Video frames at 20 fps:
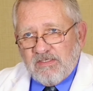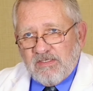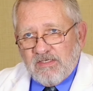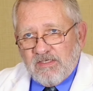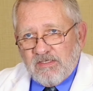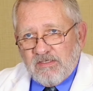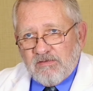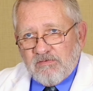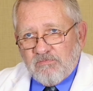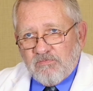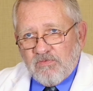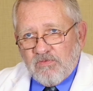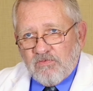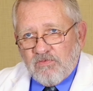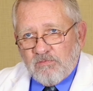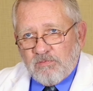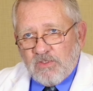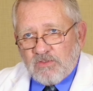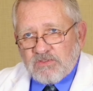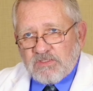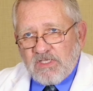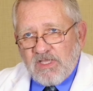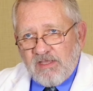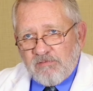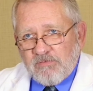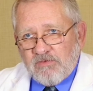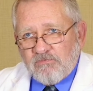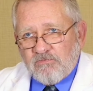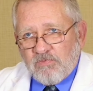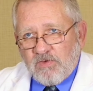The most
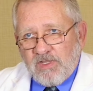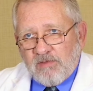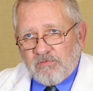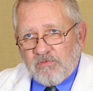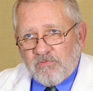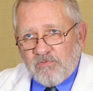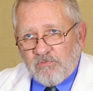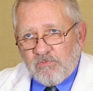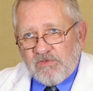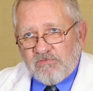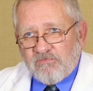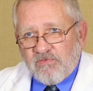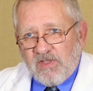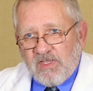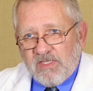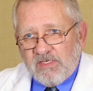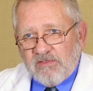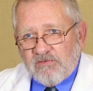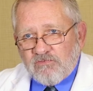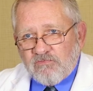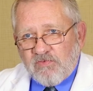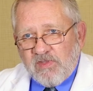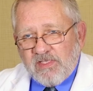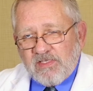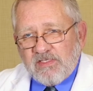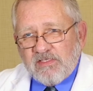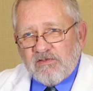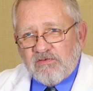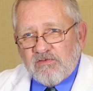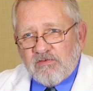common problem that we find is
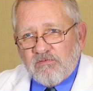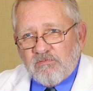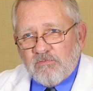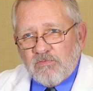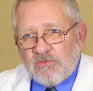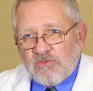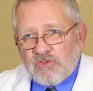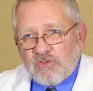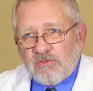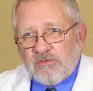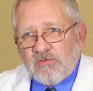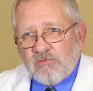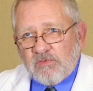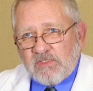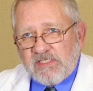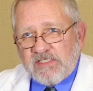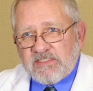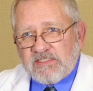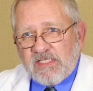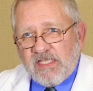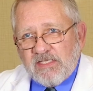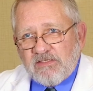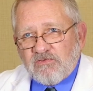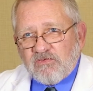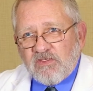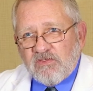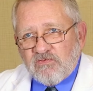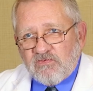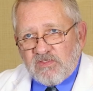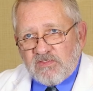failing to mature and release
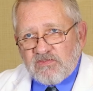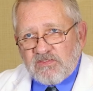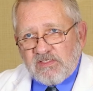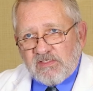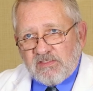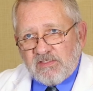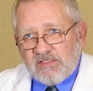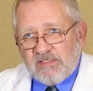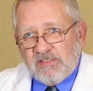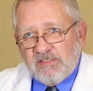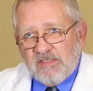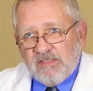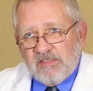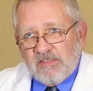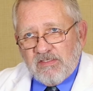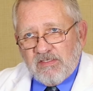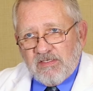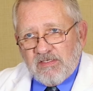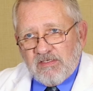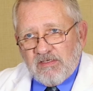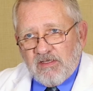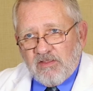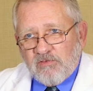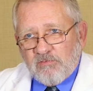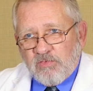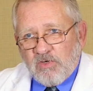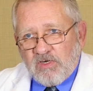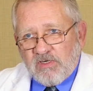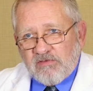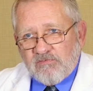eggs consistently
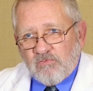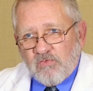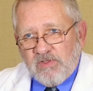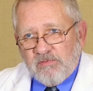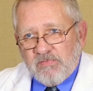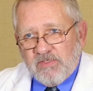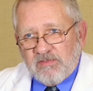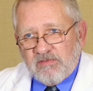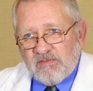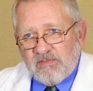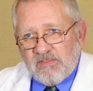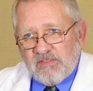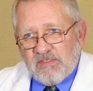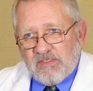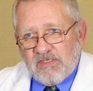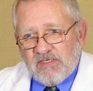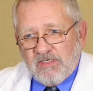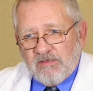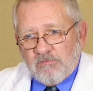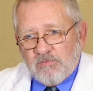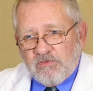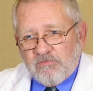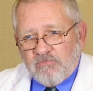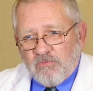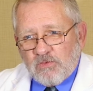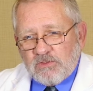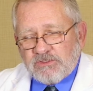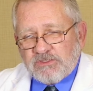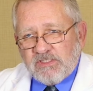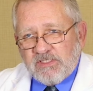on the part of women.
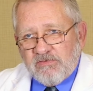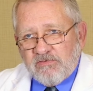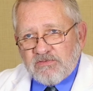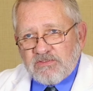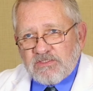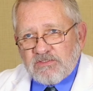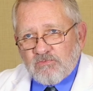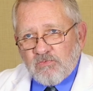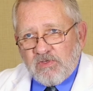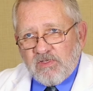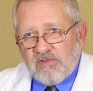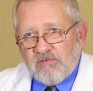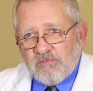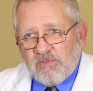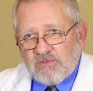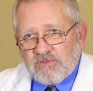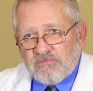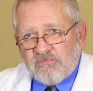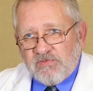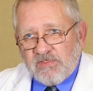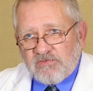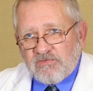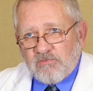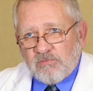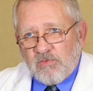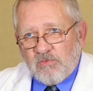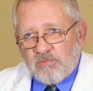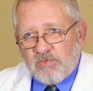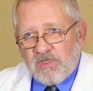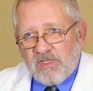Unfortunately, this is one of the most
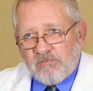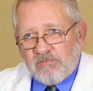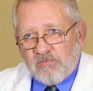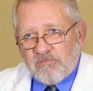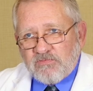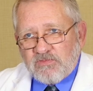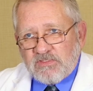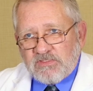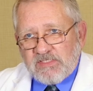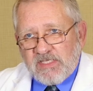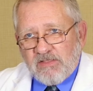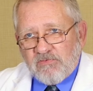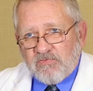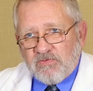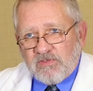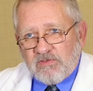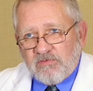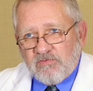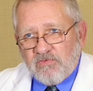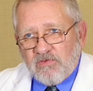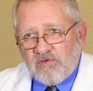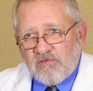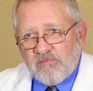fixable problems that's out there.